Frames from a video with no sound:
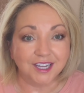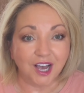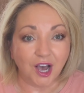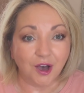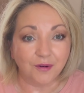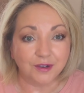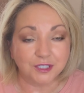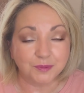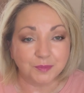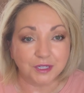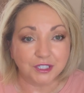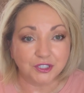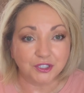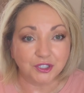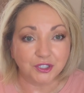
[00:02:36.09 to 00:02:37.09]
Always make
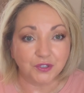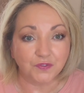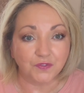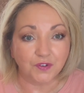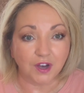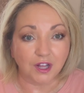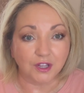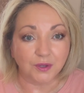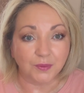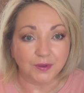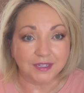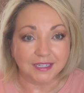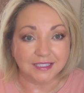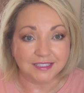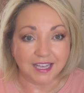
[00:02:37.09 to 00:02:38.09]
sure you follow it
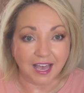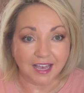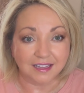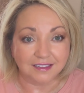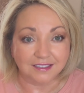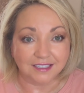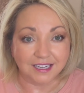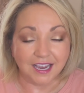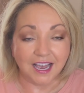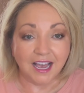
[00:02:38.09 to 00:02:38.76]
exactly.